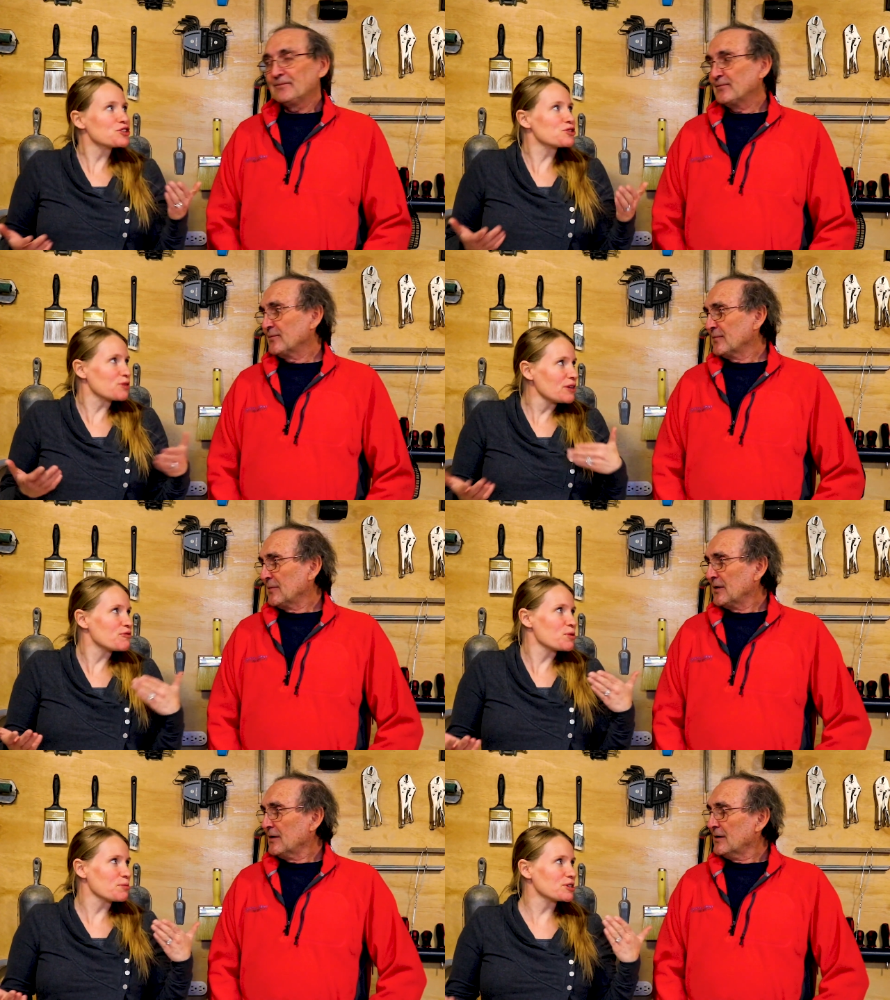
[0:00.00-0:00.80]
Speaker 1: but,
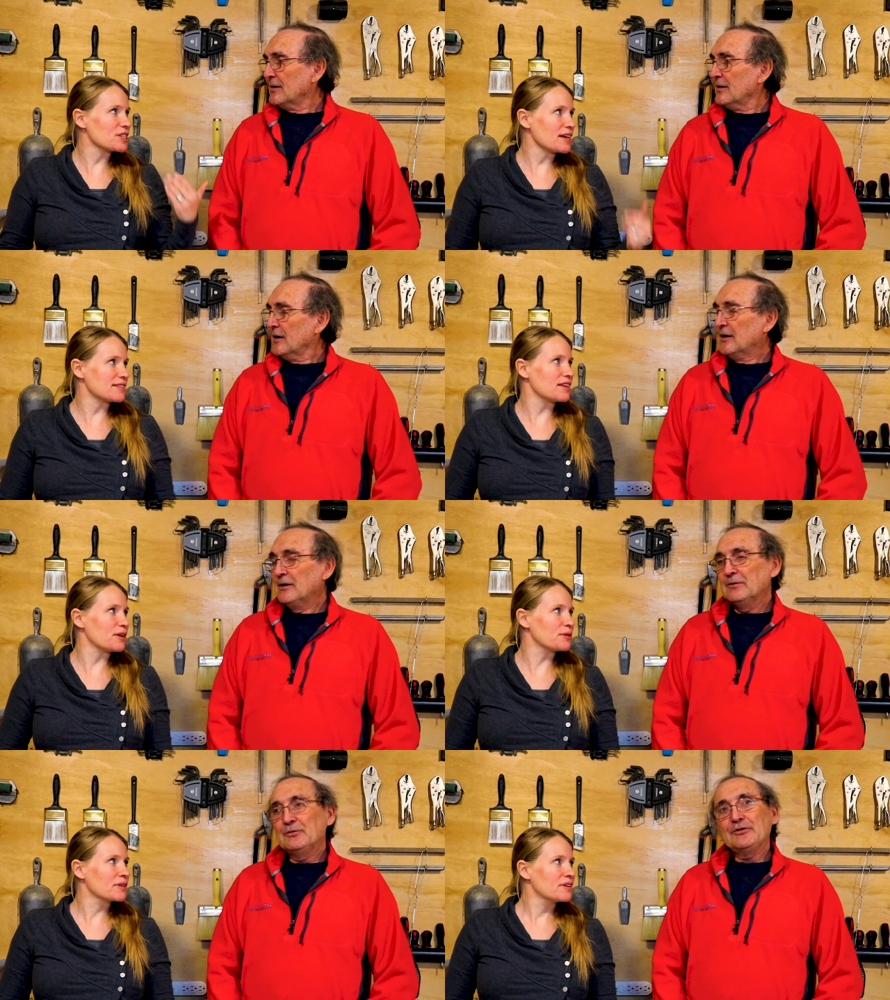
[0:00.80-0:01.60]
straightforward test,
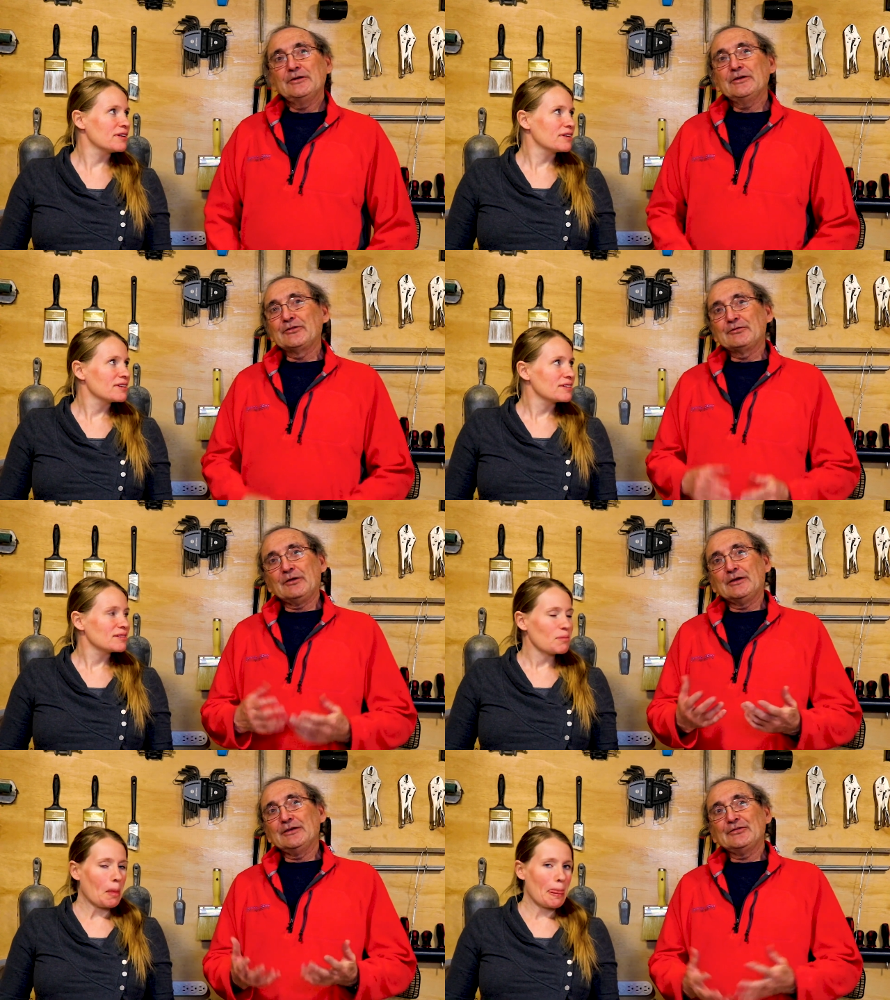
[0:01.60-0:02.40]
though. But it is.
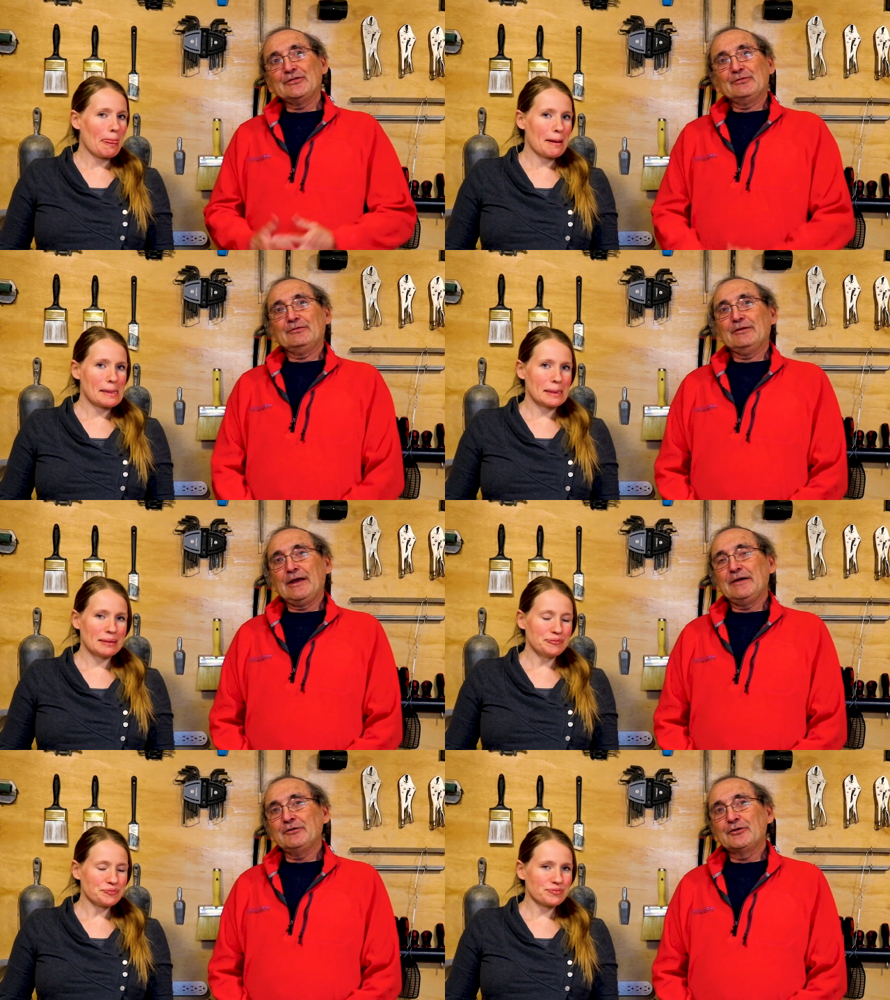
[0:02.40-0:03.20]
Speaker 2: I guess
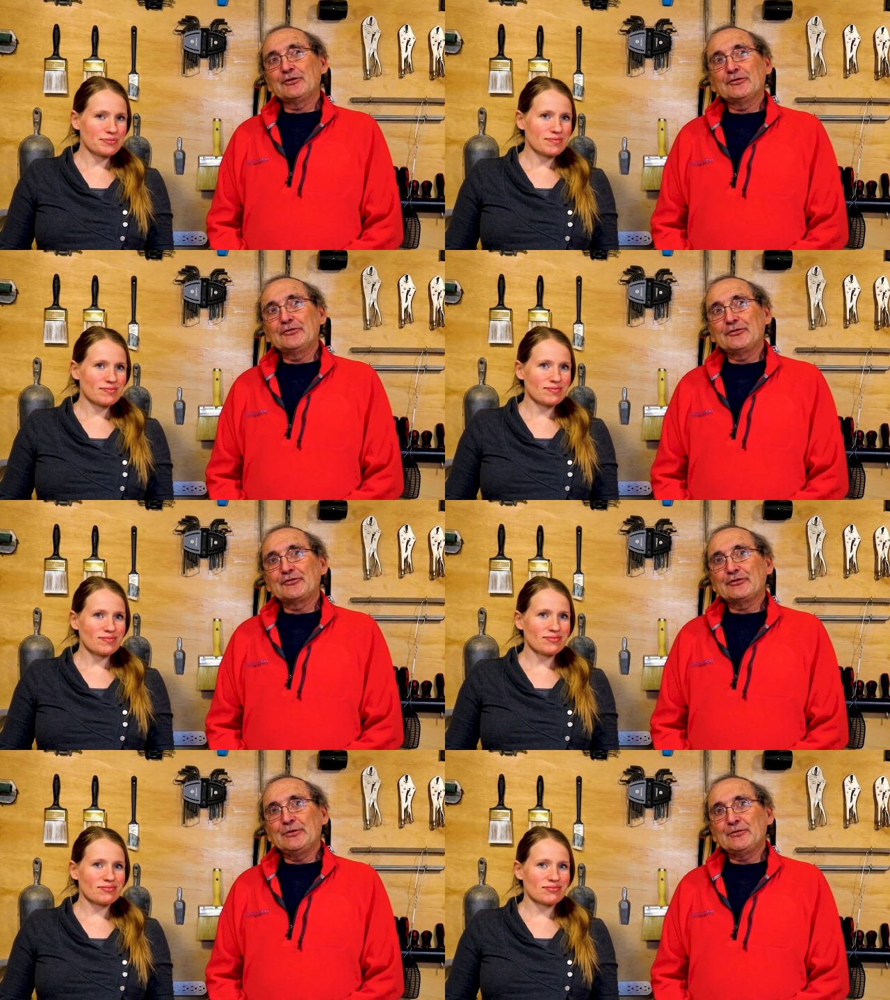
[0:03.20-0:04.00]
having heard the
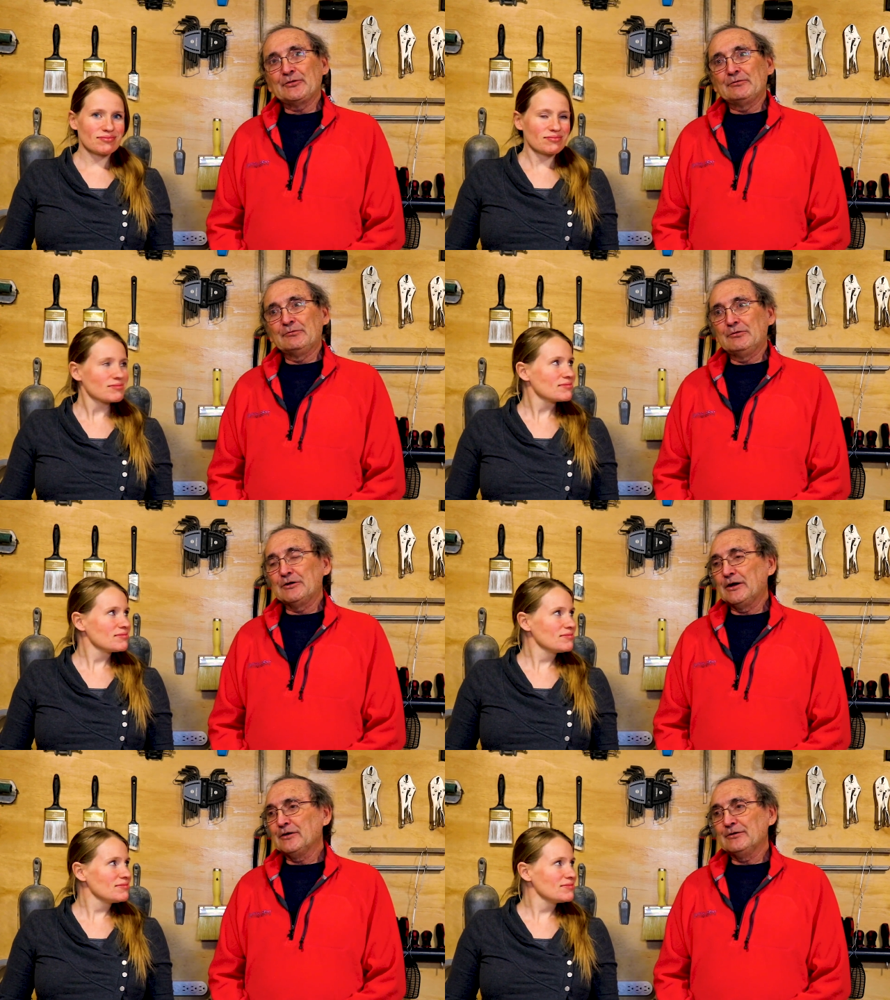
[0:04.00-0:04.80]
description, what
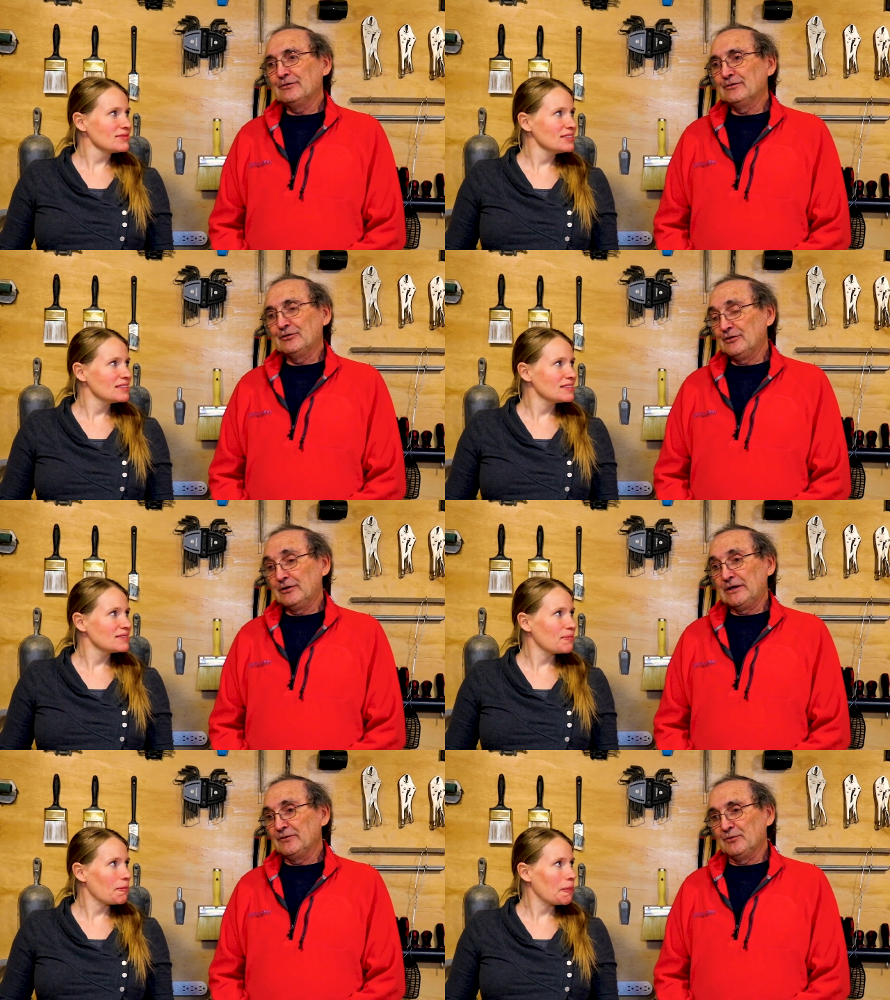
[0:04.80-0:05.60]
I could
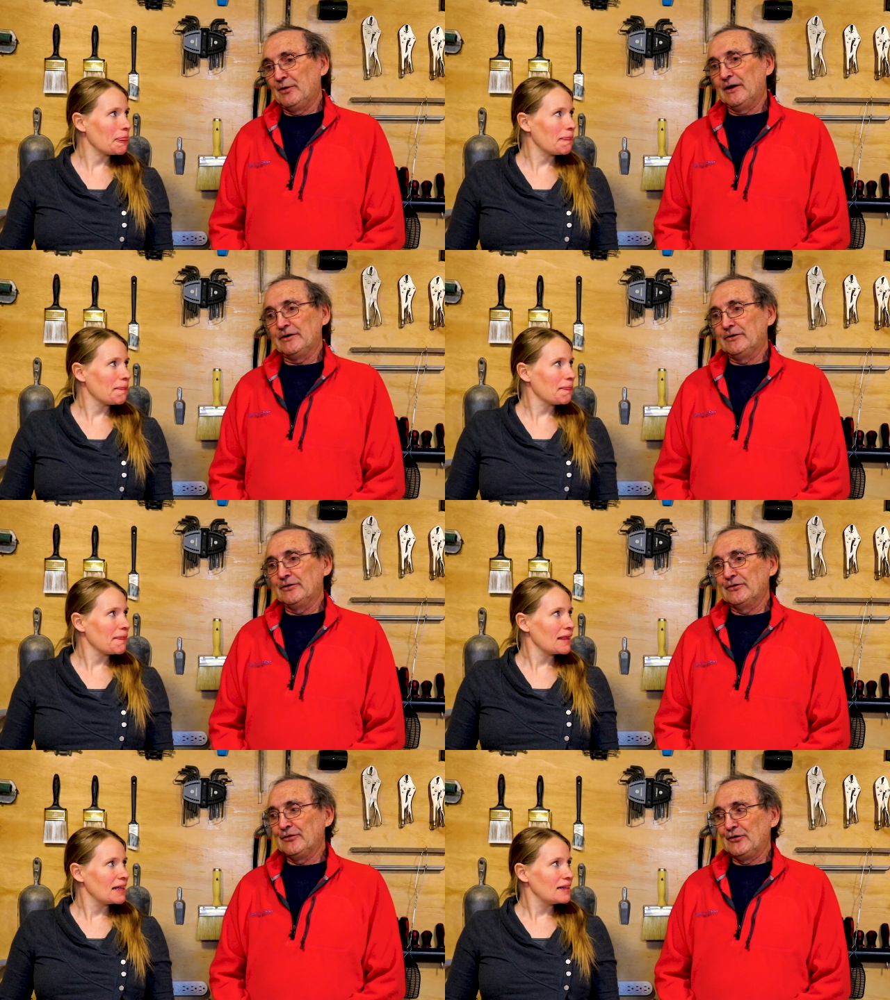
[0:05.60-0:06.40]
love about it
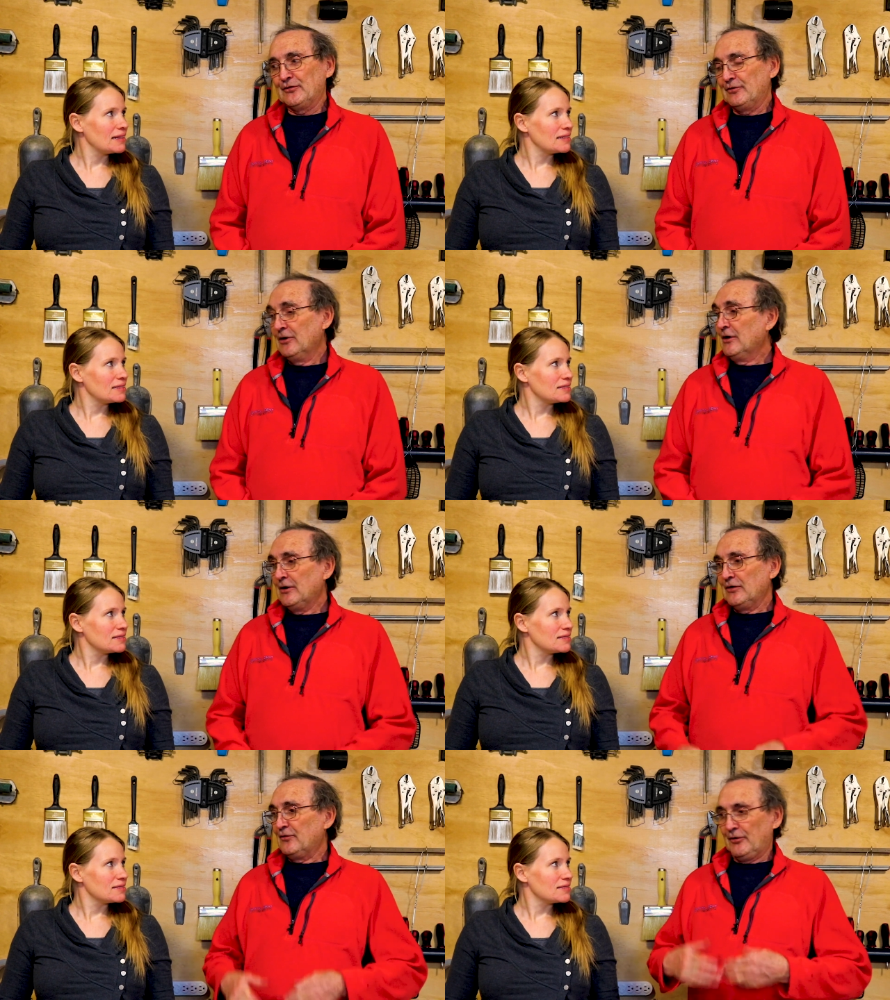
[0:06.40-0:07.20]
is it's
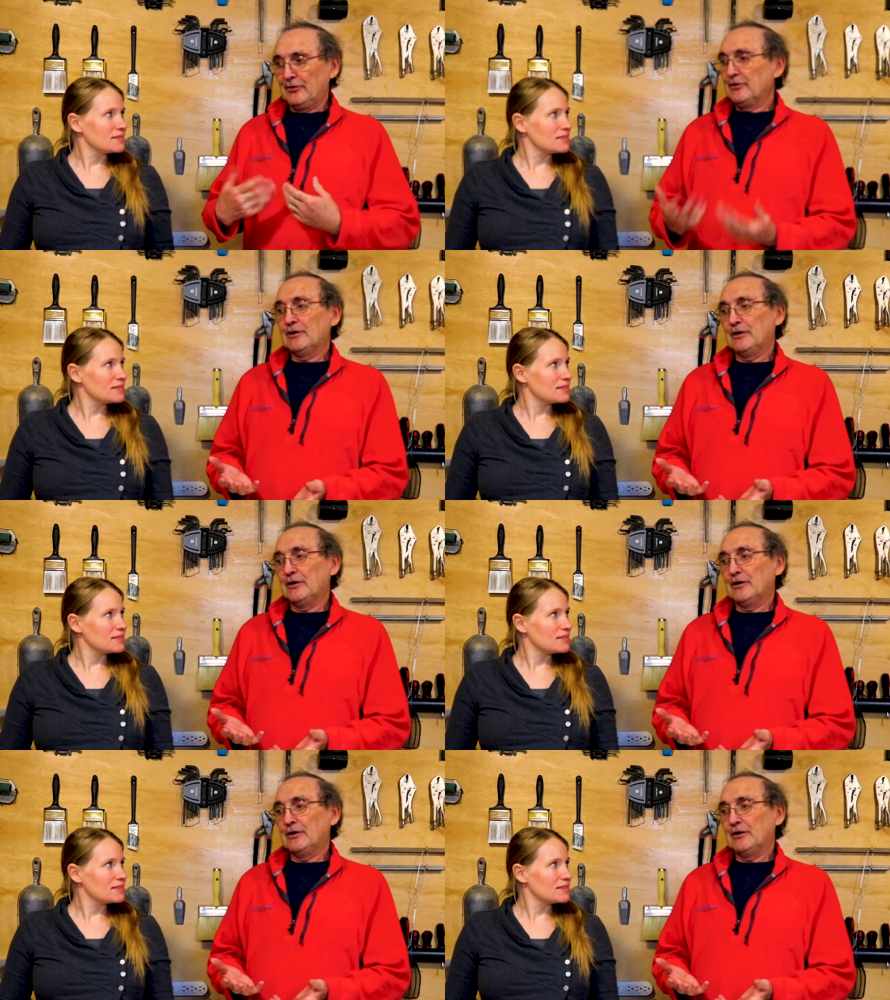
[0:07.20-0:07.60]
it's very